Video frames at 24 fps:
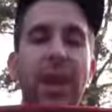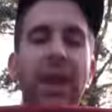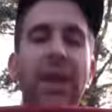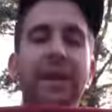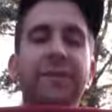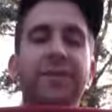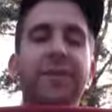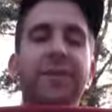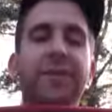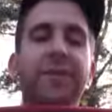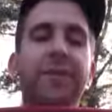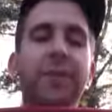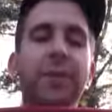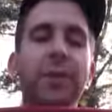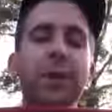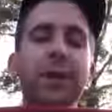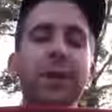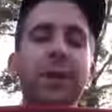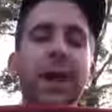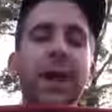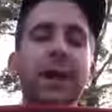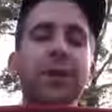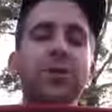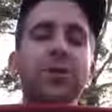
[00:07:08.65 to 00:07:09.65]
if the
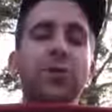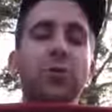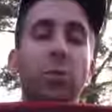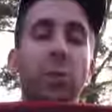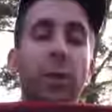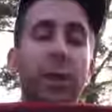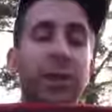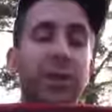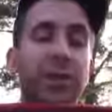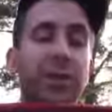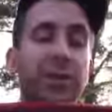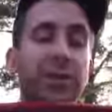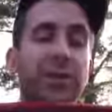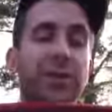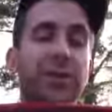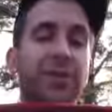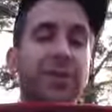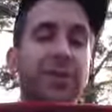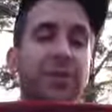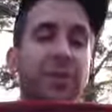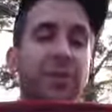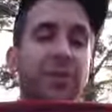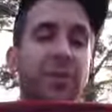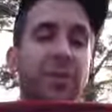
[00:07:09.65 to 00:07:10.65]
49ers win this
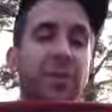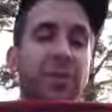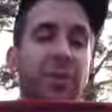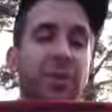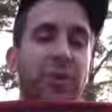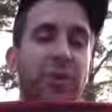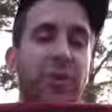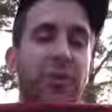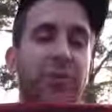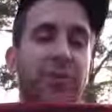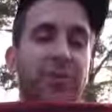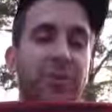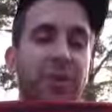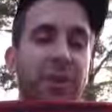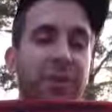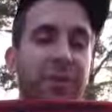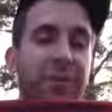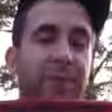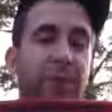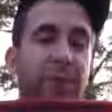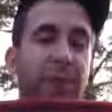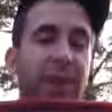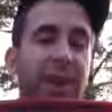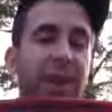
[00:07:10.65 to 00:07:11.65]
year's Super Bowl, the
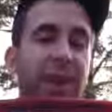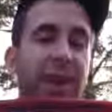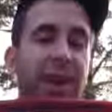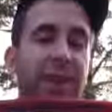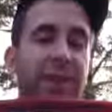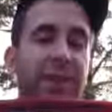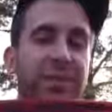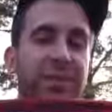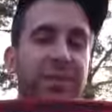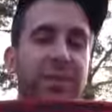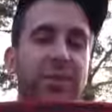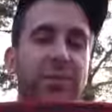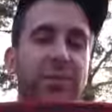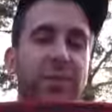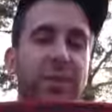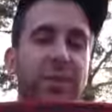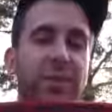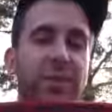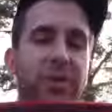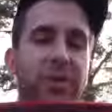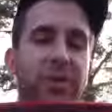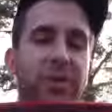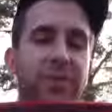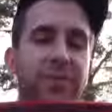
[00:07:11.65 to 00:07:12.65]
49th Super
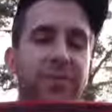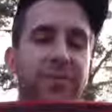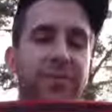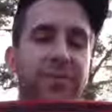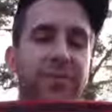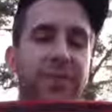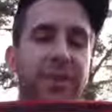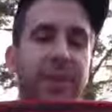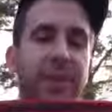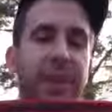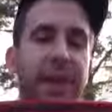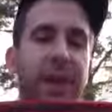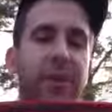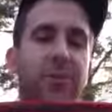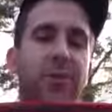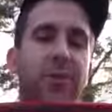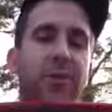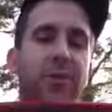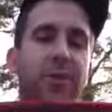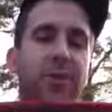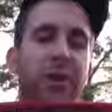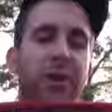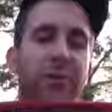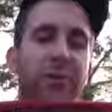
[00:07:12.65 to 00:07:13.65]
Bowl, that
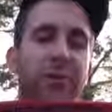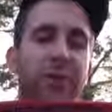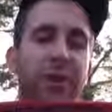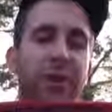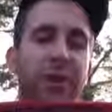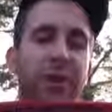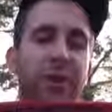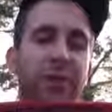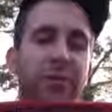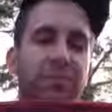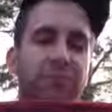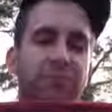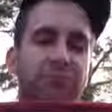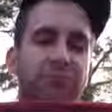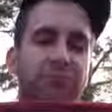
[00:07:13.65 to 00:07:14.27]
will look pretty